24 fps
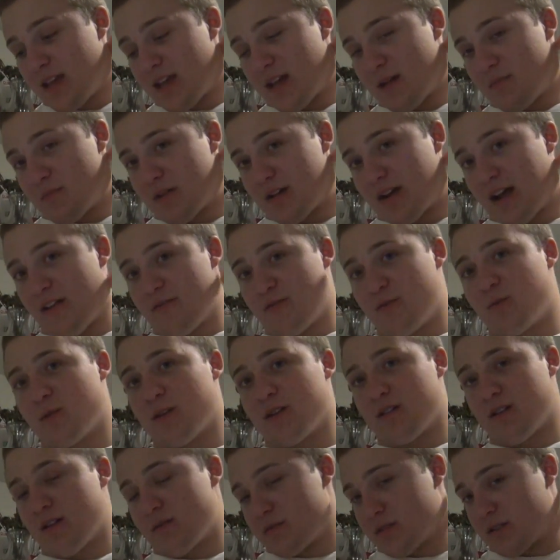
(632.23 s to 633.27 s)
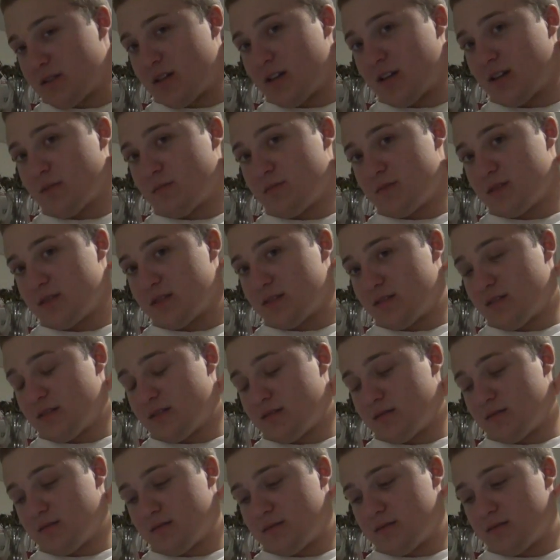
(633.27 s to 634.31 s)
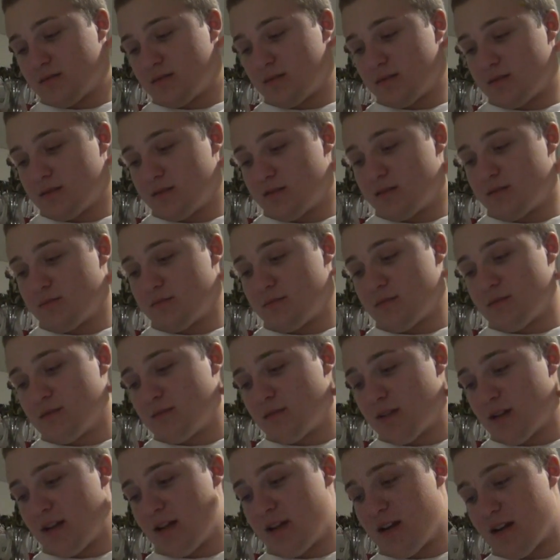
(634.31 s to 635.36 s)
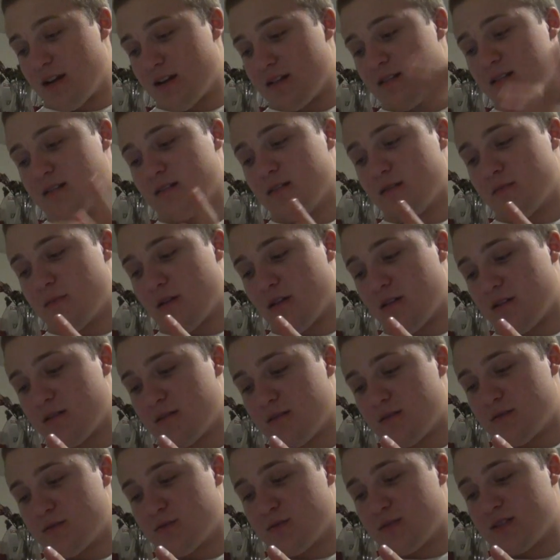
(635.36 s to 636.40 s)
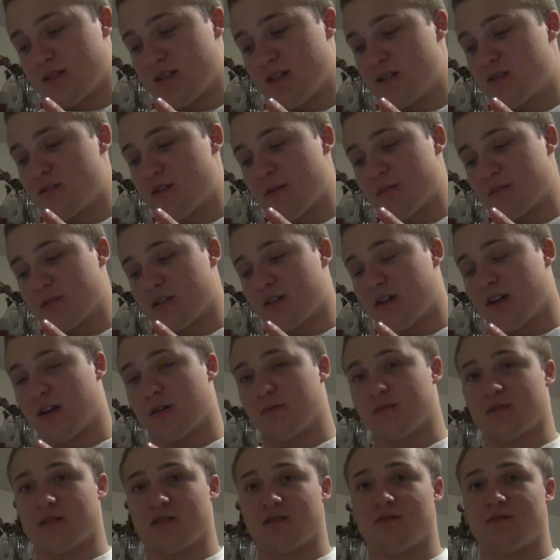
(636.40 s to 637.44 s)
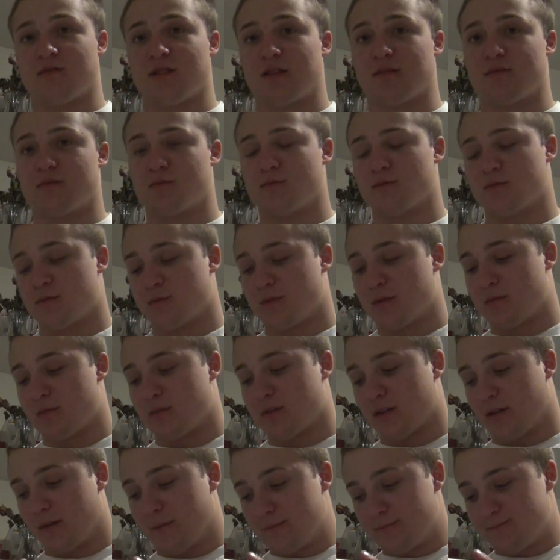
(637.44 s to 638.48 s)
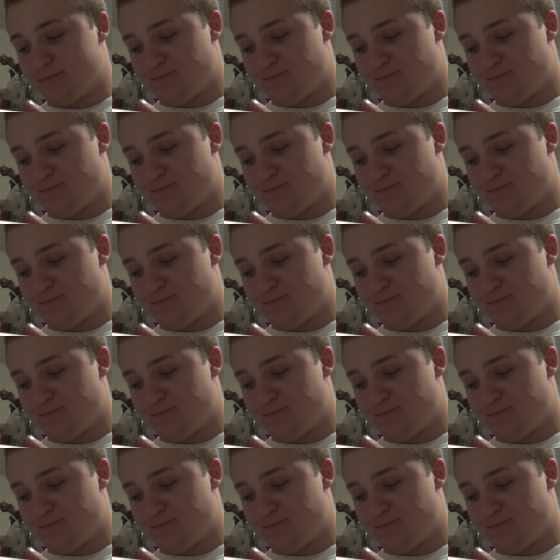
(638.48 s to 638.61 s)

Yeah, but I have 20 grams of carbs, so I got a good amount. There's only 6 grams of carbs and 2 tablespoons of peanut butter.